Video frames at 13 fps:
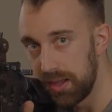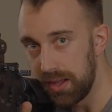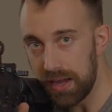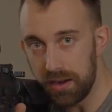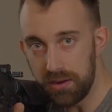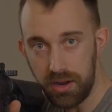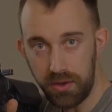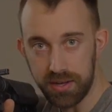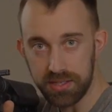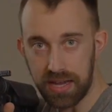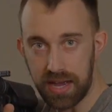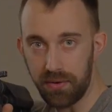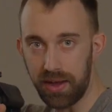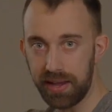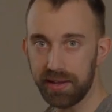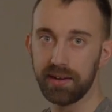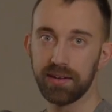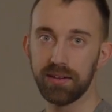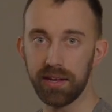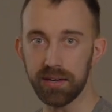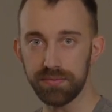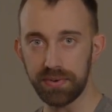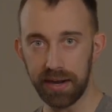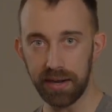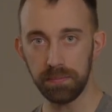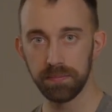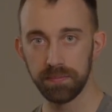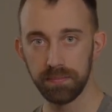and notice how I can click and fire,